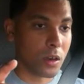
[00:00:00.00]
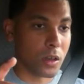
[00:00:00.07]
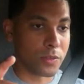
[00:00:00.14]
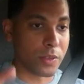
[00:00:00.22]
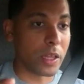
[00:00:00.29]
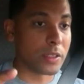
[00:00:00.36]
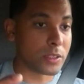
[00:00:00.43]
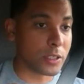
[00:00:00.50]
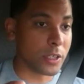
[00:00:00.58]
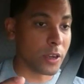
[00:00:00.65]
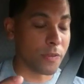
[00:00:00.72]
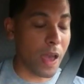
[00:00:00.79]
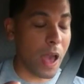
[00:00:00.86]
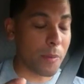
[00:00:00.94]
a 10
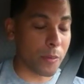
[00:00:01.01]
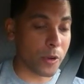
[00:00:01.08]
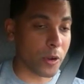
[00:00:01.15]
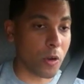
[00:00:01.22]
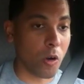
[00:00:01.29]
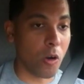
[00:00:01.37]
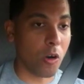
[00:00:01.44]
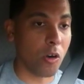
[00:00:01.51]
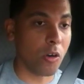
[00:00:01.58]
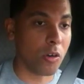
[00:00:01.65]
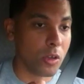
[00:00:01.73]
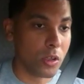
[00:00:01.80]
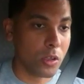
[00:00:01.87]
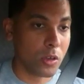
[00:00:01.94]
seer evaporator
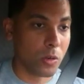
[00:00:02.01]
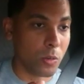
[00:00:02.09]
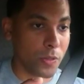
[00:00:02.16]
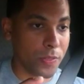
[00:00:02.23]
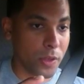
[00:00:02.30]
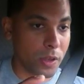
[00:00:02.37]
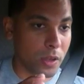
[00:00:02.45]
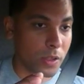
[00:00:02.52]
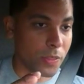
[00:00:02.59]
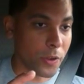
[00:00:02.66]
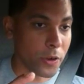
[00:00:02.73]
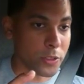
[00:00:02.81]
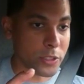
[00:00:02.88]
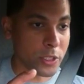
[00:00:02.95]
coil with a
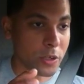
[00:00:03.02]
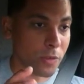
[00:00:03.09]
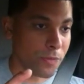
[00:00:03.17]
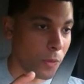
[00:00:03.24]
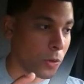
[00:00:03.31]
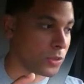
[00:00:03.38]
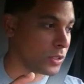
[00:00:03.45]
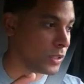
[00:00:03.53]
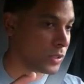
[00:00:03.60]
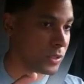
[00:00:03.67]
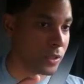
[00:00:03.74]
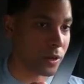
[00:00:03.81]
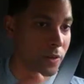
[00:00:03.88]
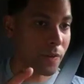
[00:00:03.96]
13 or 14
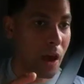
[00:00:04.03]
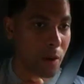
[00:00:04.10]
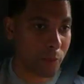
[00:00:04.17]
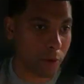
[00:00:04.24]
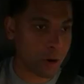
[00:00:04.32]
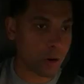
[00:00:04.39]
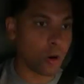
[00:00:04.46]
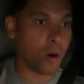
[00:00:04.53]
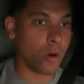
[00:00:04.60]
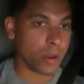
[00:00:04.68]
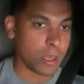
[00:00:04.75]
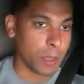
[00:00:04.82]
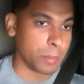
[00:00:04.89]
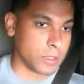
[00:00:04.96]
seer evaporator coil
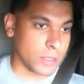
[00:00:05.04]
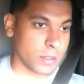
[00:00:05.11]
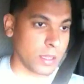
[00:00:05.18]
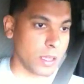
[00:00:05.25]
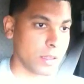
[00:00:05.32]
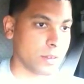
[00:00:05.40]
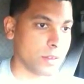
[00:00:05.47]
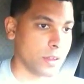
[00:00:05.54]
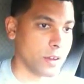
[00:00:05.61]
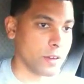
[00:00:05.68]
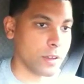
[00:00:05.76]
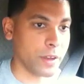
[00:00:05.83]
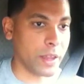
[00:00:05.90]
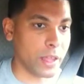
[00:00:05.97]
and keeping the 10
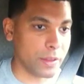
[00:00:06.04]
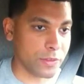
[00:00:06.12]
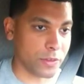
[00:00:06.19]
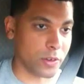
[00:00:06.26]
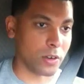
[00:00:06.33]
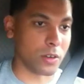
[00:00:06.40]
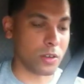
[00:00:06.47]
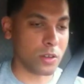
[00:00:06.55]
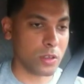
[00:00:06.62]
seer condenser.